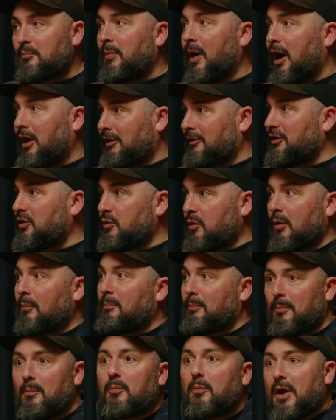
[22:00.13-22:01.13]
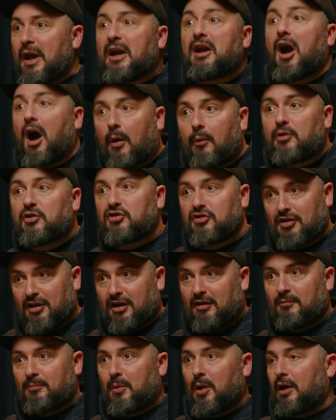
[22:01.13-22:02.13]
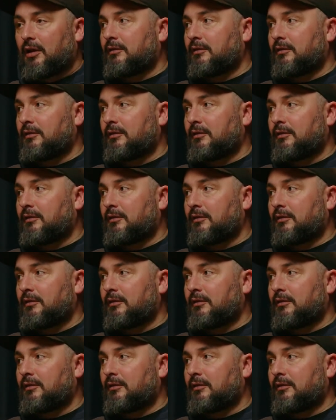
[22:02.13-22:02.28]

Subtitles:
But you are encouraged to give blood.